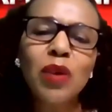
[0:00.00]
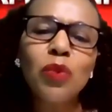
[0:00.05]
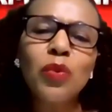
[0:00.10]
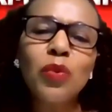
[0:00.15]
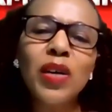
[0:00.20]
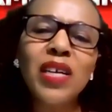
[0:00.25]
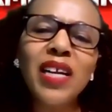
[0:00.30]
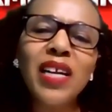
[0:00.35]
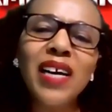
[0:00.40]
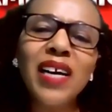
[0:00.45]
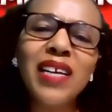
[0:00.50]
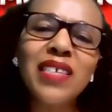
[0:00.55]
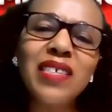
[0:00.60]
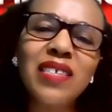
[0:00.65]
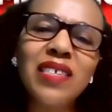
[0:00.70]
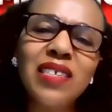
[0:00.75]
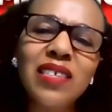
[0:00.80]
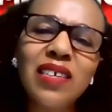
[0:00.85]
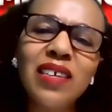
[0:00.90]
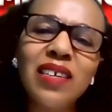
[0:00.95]
when I
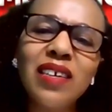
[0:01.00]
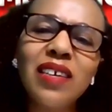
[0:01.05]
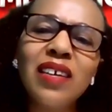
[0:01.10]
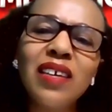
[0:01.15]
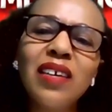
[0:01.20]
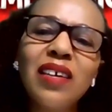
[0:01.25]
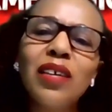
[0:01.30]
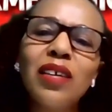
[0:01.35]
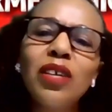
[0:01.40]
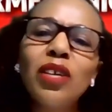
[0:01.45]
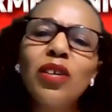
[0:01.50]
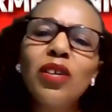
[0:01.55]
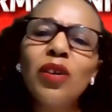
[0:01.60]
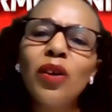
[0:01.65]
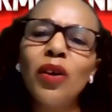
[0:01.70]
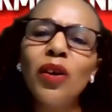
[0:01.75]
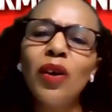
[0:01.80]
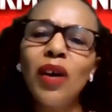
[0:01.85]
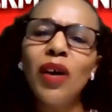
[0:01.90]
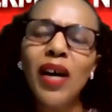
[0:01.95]
see, you know,